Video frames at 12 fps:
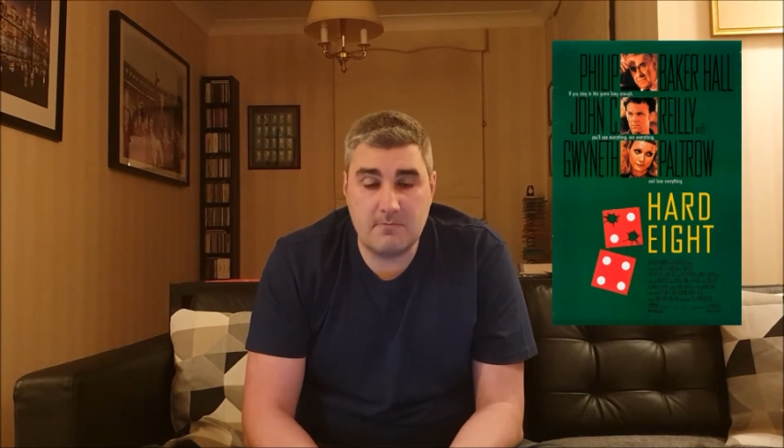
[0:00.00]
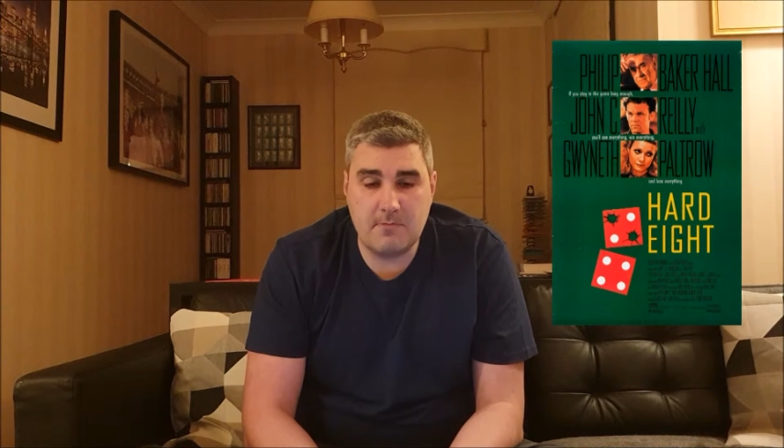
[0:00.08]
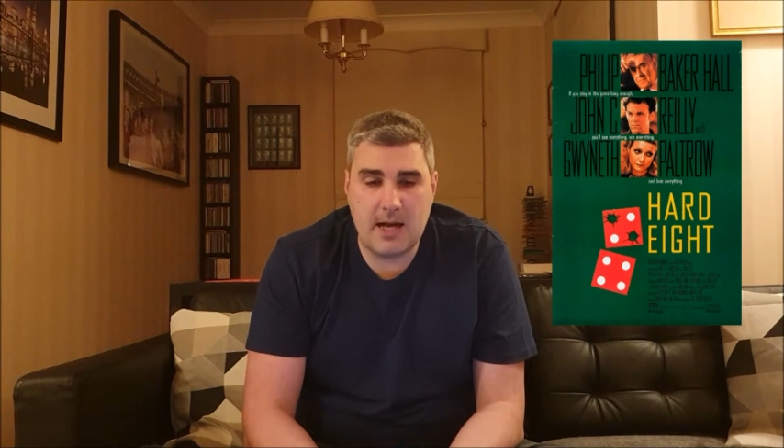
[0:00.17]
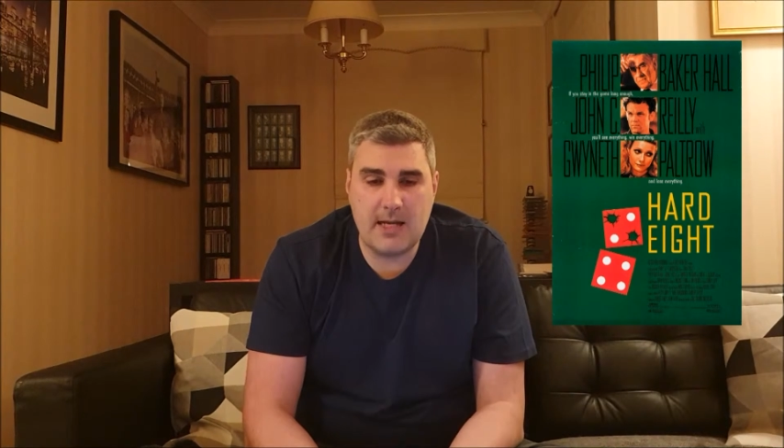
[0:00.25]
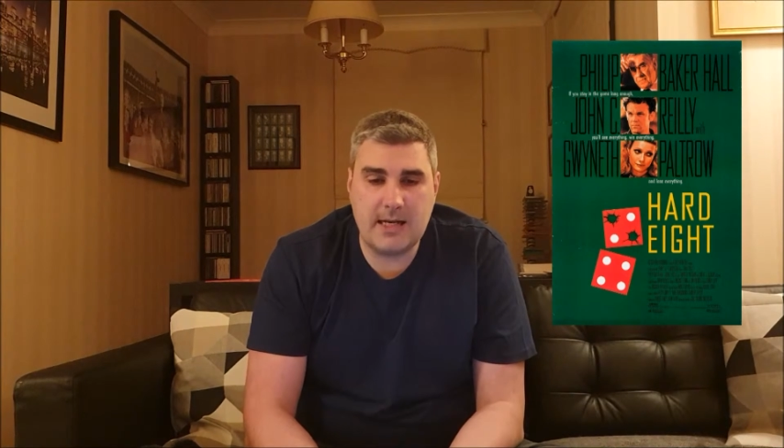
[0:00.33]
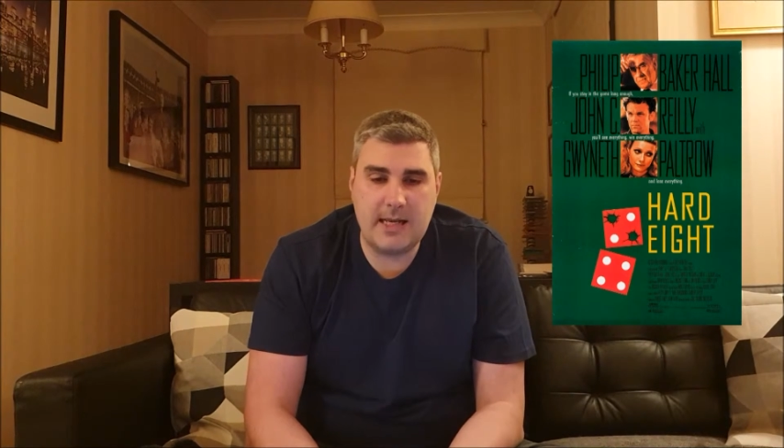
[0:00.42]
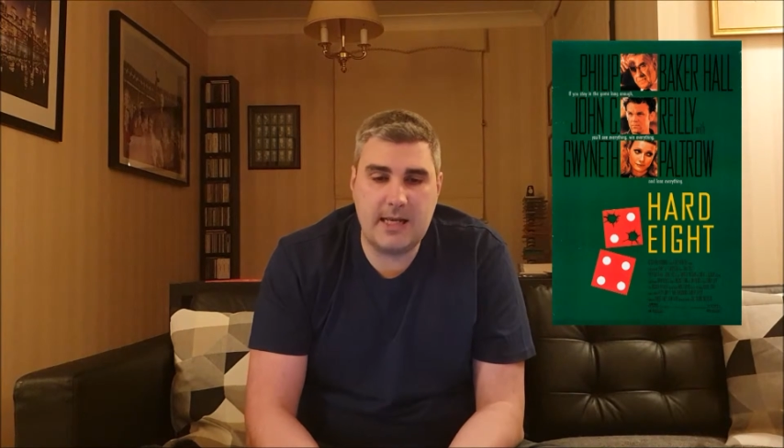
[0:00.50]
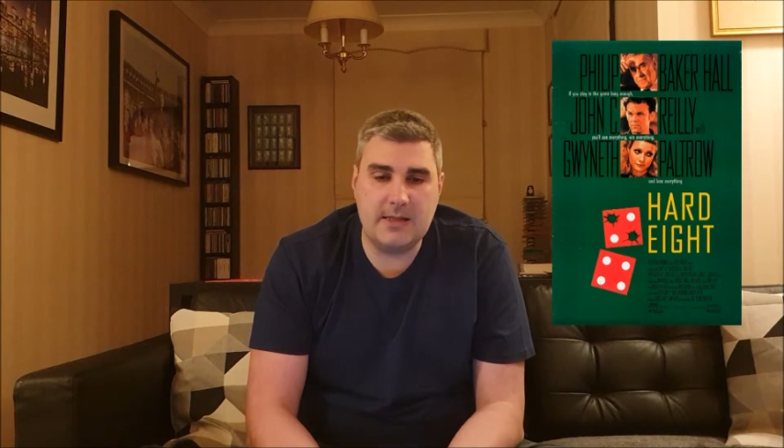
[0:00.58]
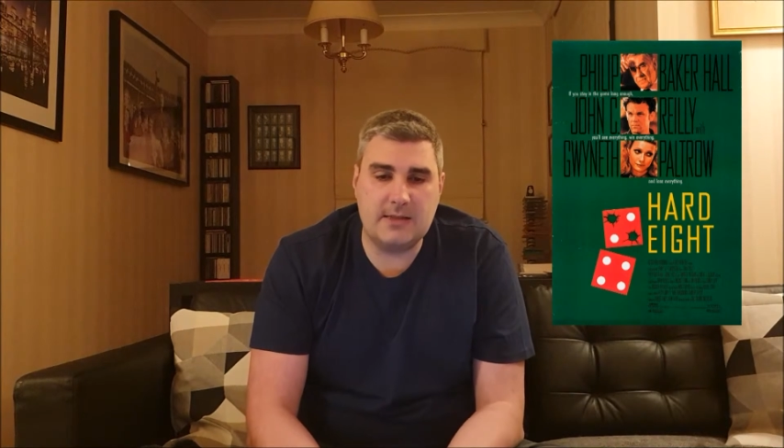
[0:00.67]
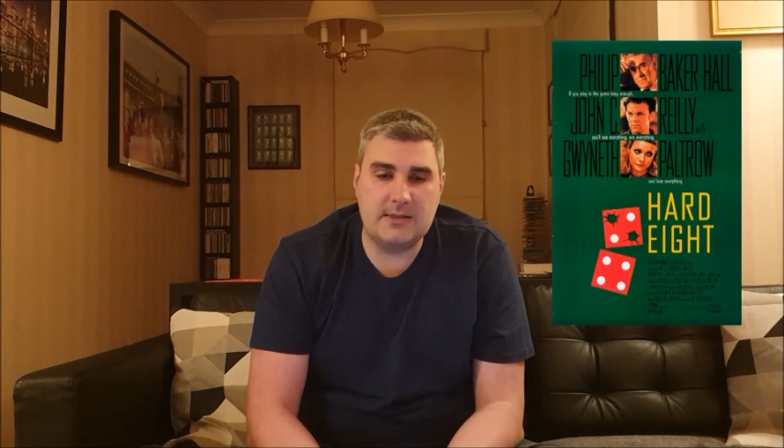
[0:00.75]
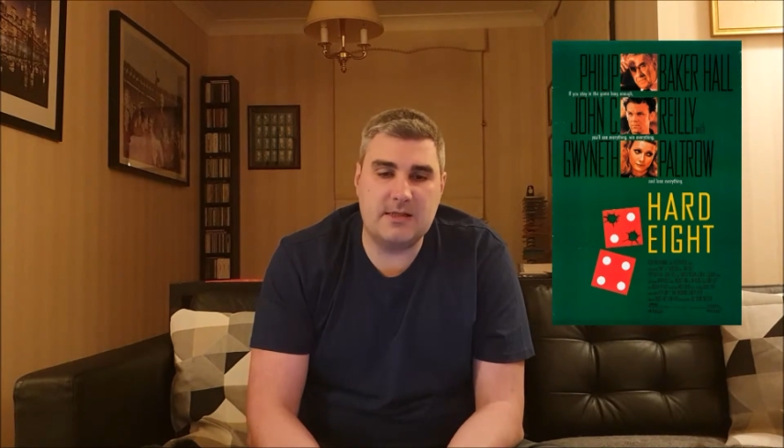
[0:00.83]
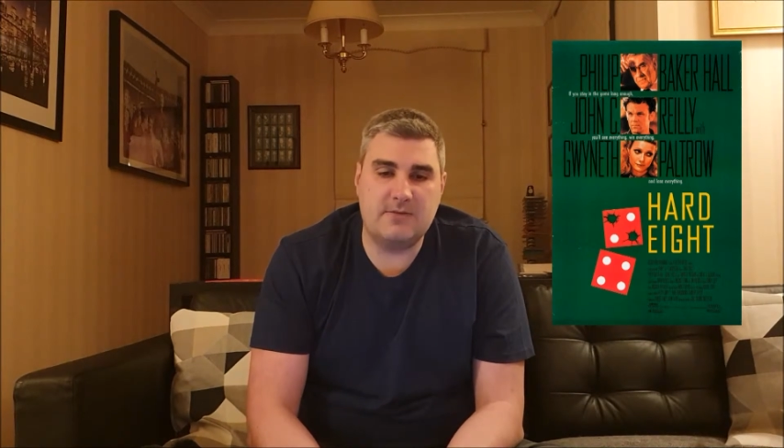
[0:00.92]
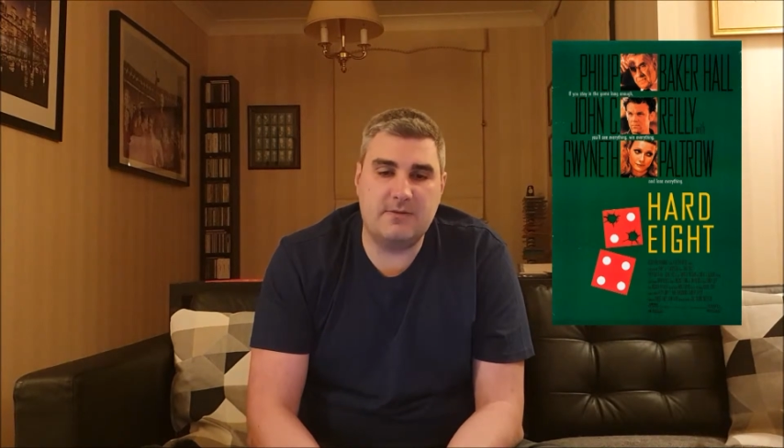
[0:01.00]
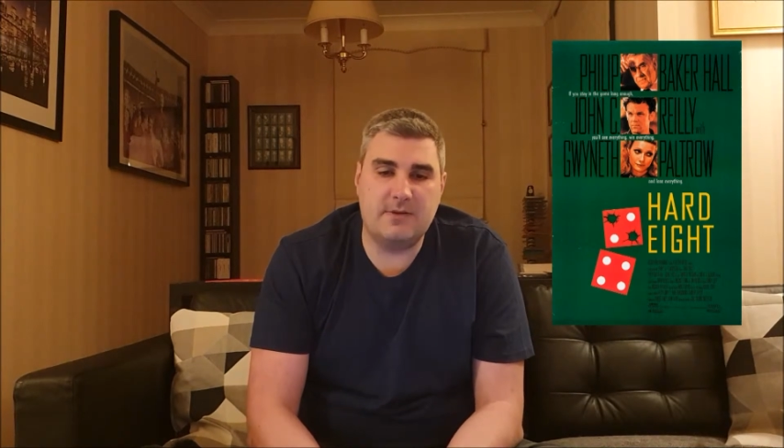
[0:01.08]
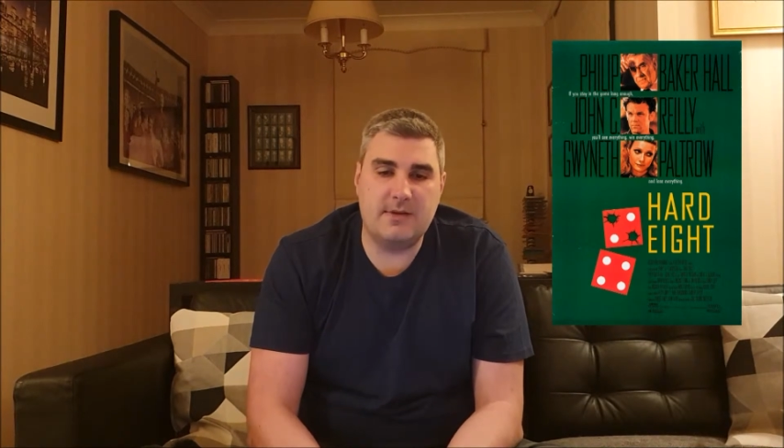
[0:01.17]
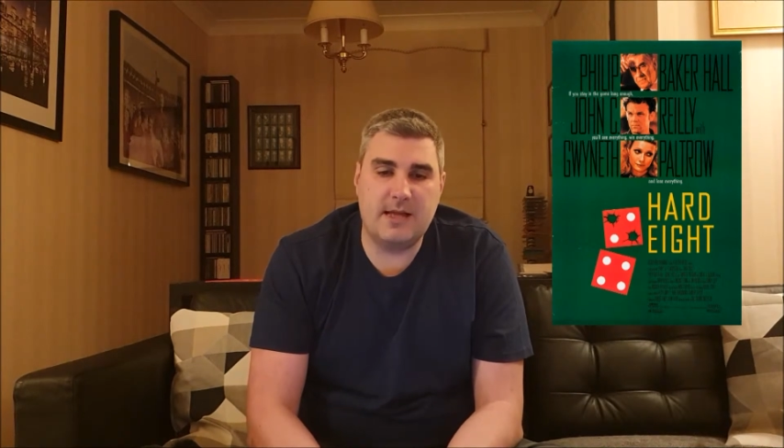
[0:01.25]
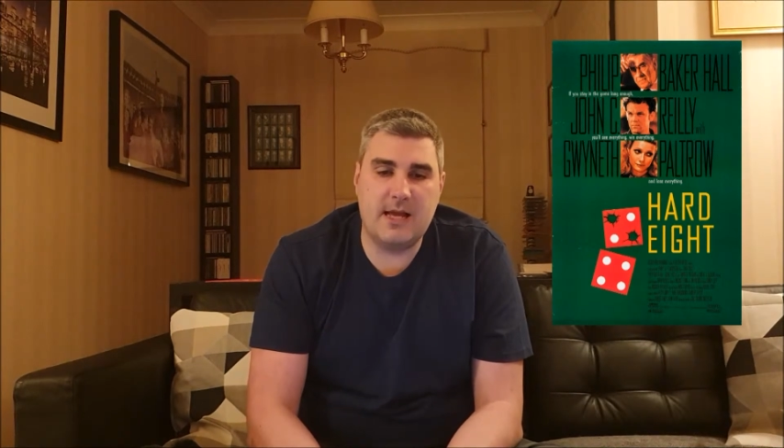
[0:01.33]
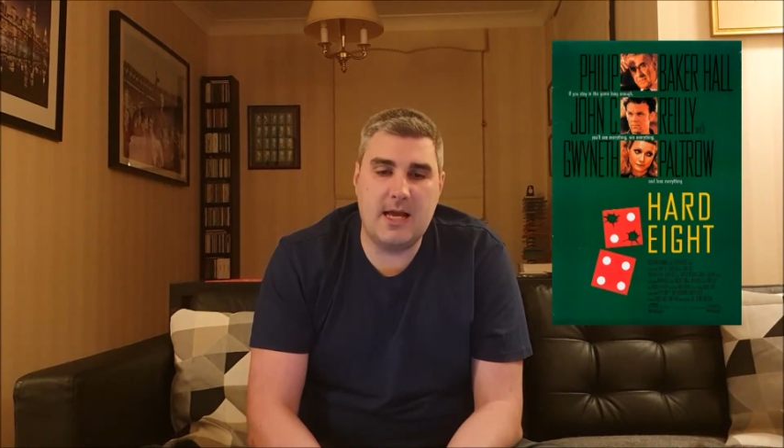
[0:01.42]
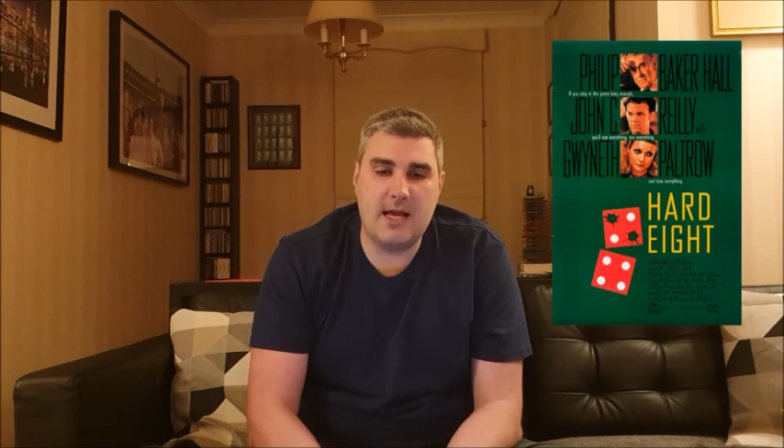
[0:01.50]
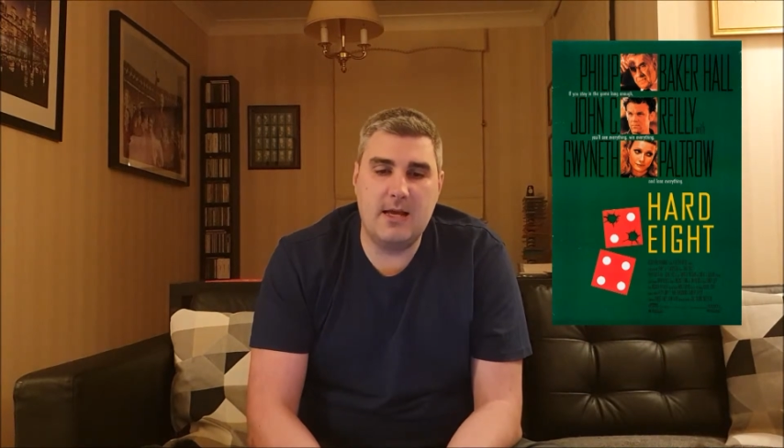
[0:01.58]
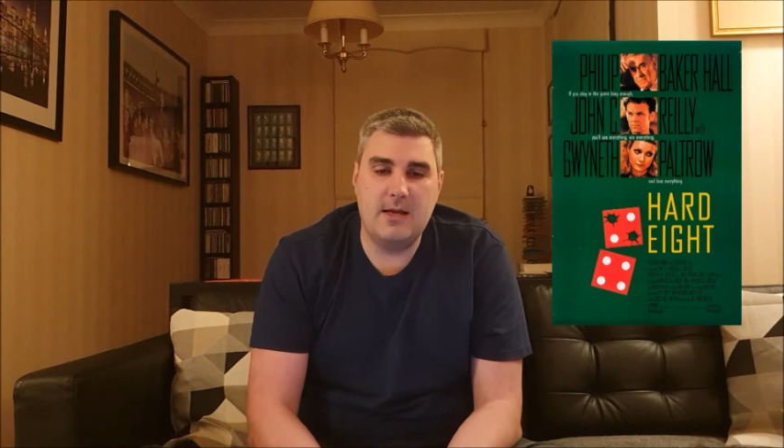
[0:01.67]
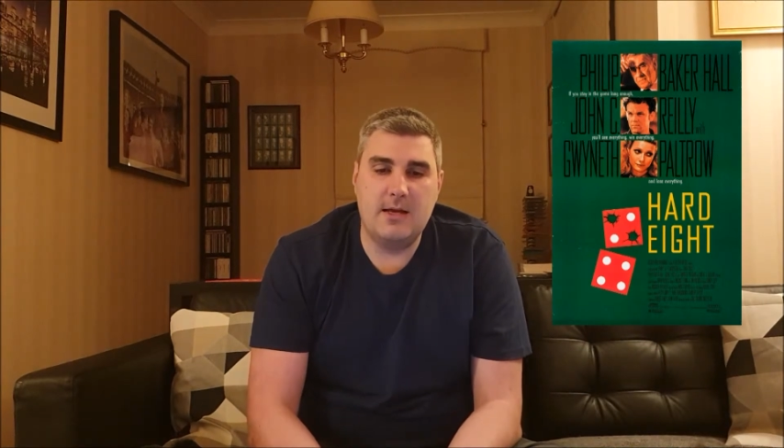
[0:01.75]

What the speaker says: money and stuff like that,